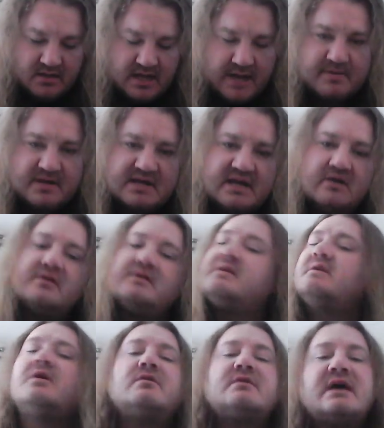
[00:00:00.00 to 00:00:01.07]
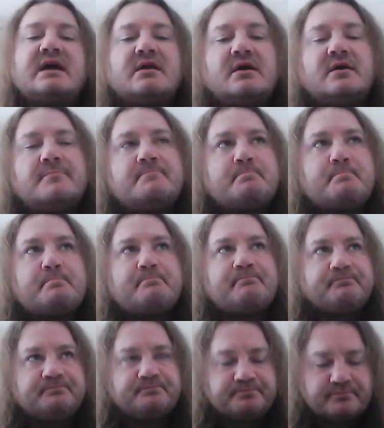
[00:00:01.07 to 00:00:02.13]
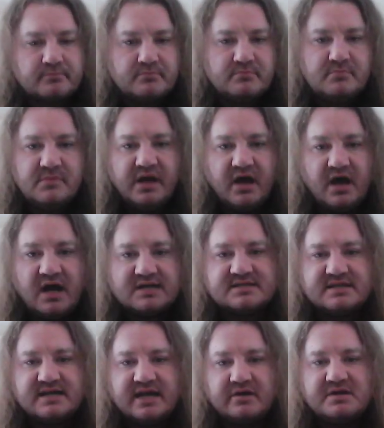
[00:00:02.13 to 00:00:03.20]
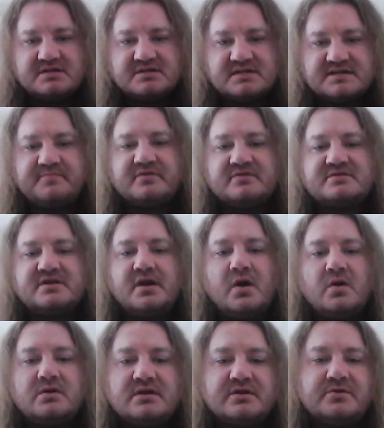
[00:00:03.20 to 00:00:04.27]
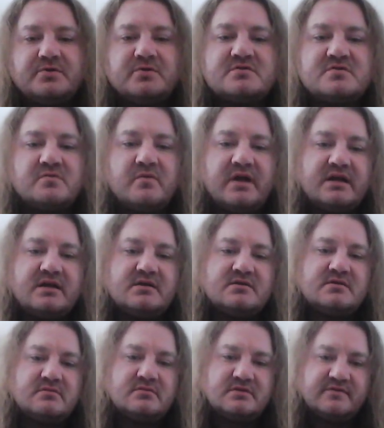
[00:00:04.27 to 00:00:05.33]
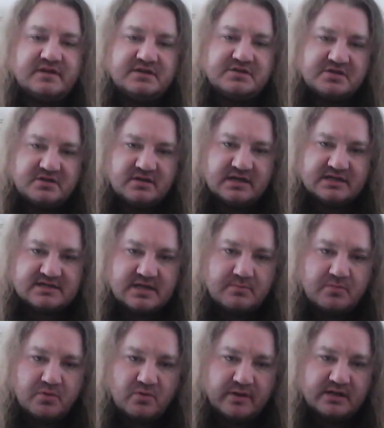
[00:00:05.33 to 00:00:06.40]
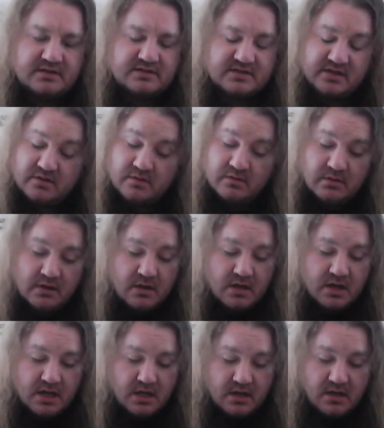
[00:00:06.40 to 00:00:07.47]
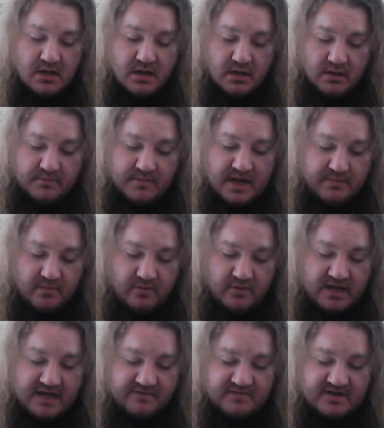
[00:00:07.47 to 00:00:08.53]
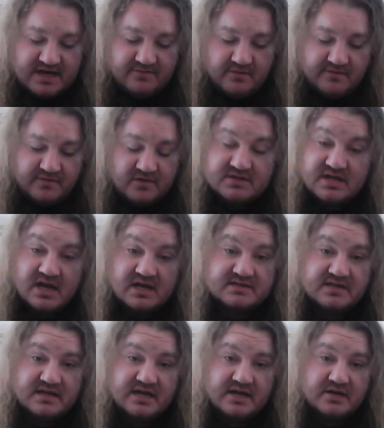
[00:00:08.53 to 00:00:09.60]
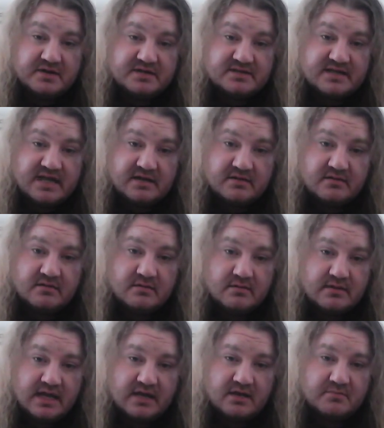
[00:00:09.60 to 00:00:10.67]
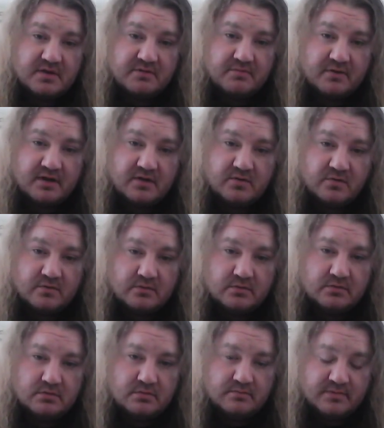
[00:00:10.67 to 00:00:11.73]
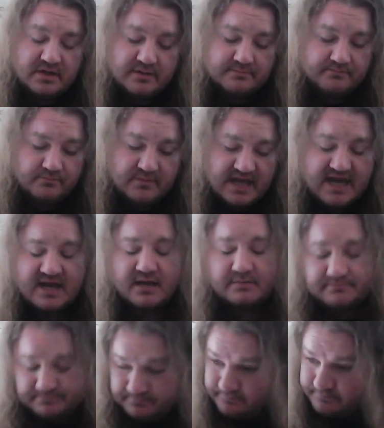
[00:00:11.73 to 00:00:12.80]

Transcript: I've been hearing, you know, that Austin Aries is supposed to go into the Cruiserweight division at some point. So maybe we'll have Neville versus Austin Aries. That could be pretty cool. But yeah.